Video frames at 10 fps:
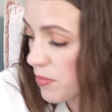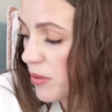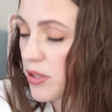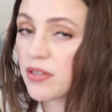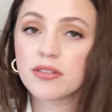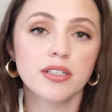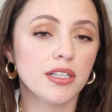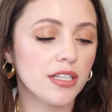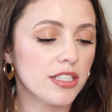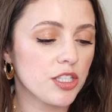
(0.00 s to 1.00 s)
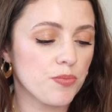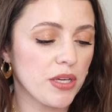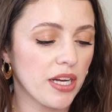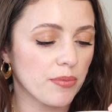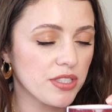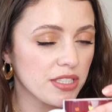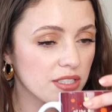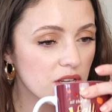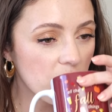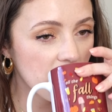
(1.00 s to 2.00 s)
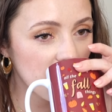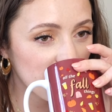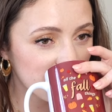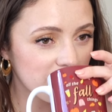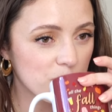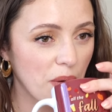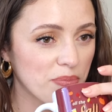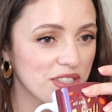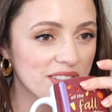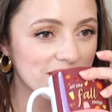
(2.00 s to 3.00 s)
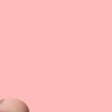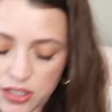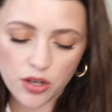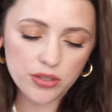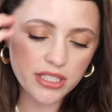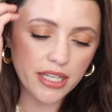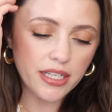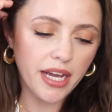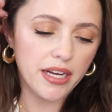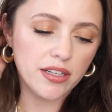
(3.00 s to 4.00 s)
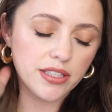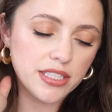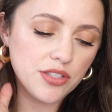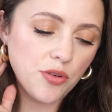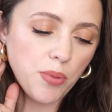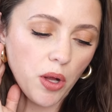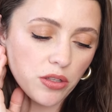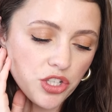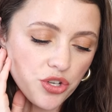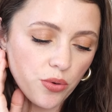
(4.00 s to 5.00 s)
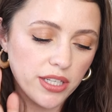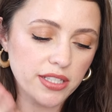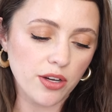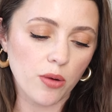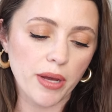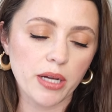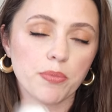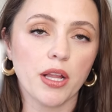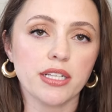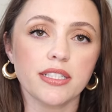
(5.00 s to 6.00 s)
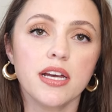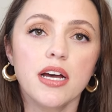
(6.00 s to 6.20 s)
baby. Speed empties. Spimpties. So skincare, this is from Paula's Choice, their Omega Plus